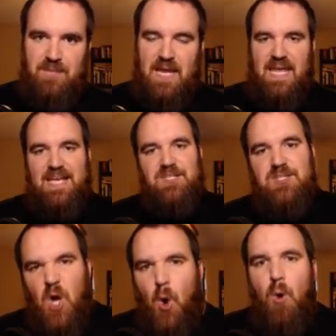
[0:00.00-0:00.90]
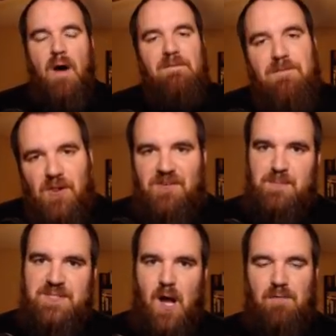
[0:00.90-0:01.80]
He is so full of
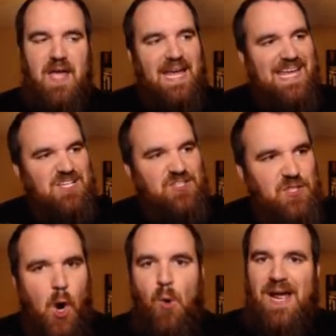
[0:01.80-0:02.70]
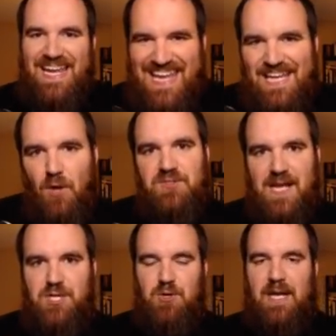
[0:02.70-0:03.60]
himself. He is so
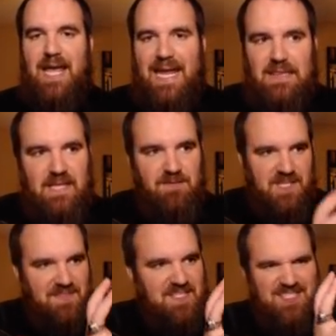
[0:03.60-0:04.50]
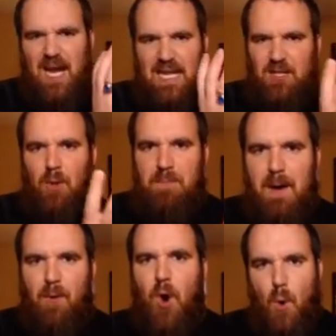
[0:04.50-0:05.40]
egocentric. He lives in this tiny little
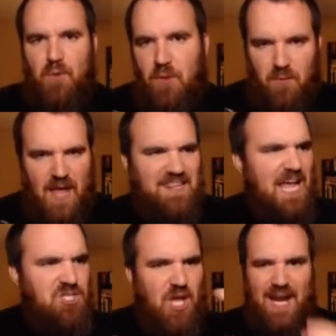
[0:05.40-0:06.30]
bubble where The Last Jedi